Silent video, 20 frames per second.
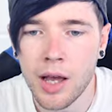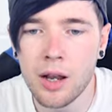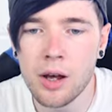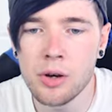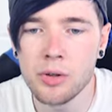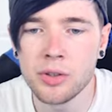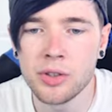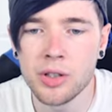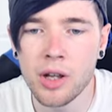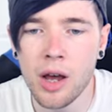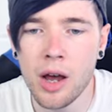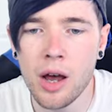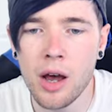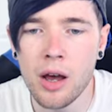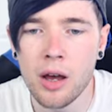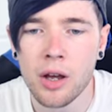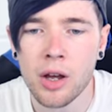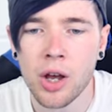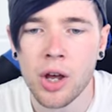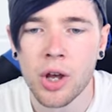Hello,
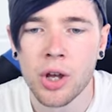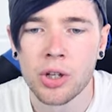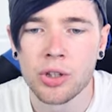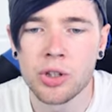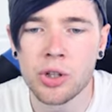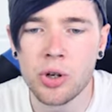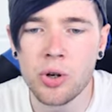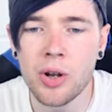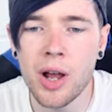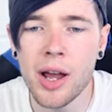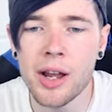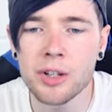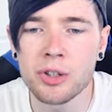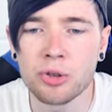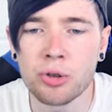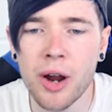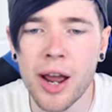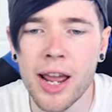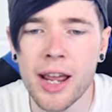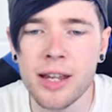sir. Do you like
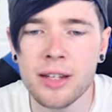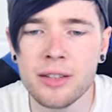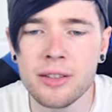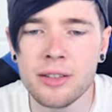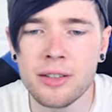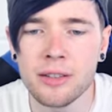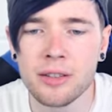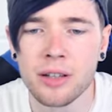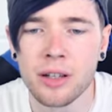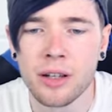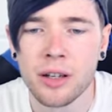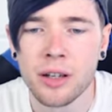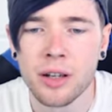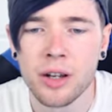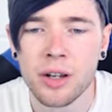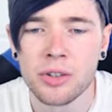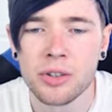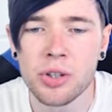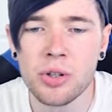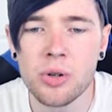trains?
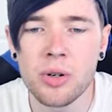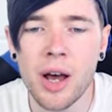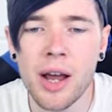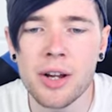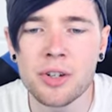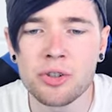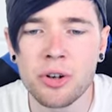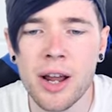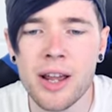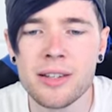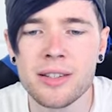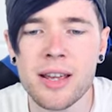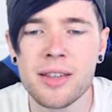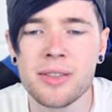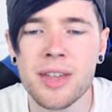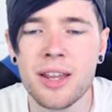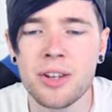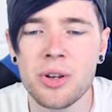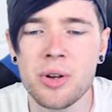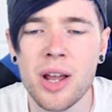Do you like trains? I
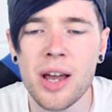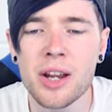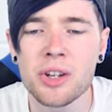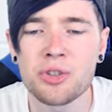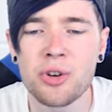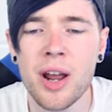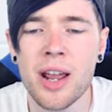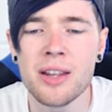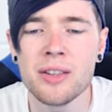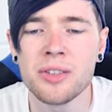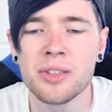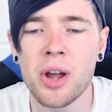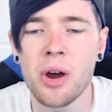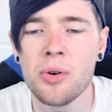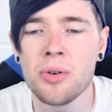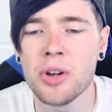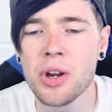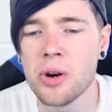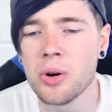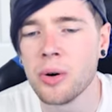think you like trains,
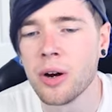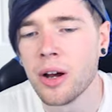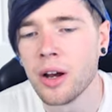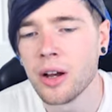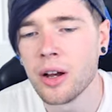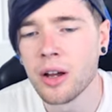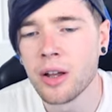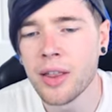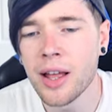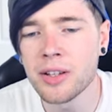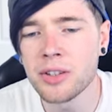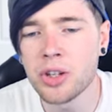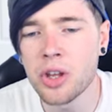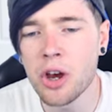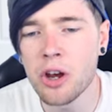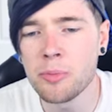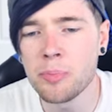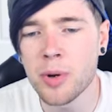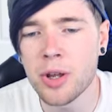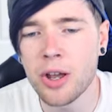don't you? That's
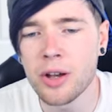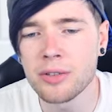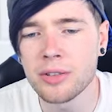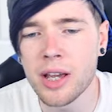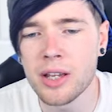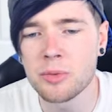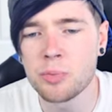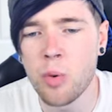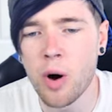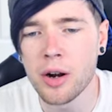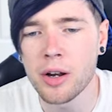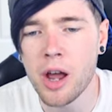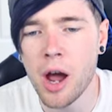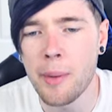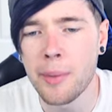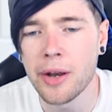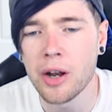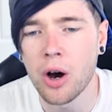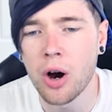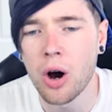good because there's one
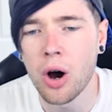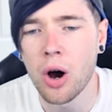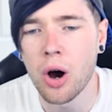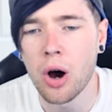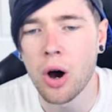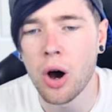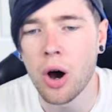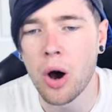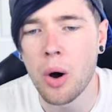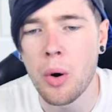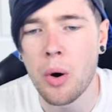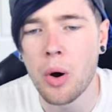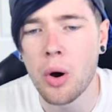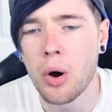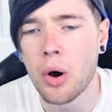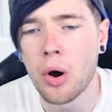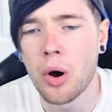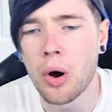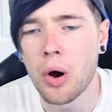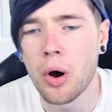coming. Oh. I
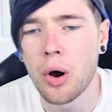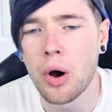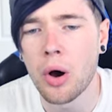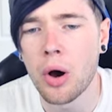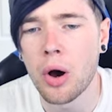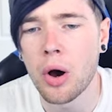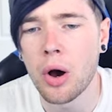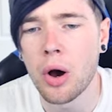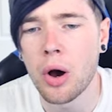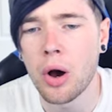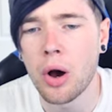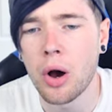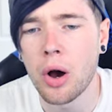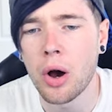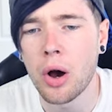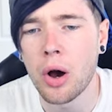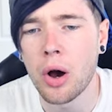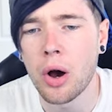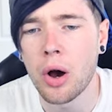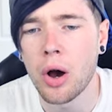like
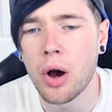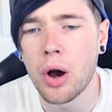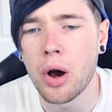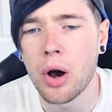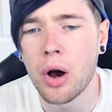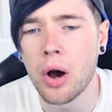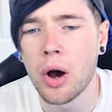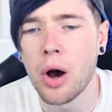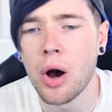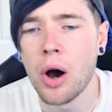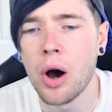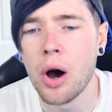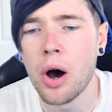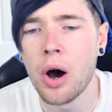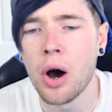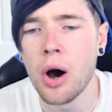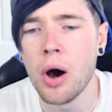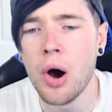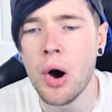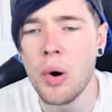dancing.
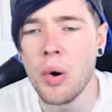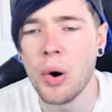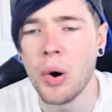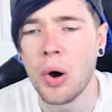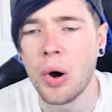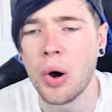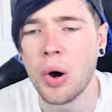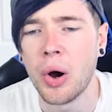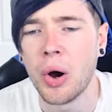Oh.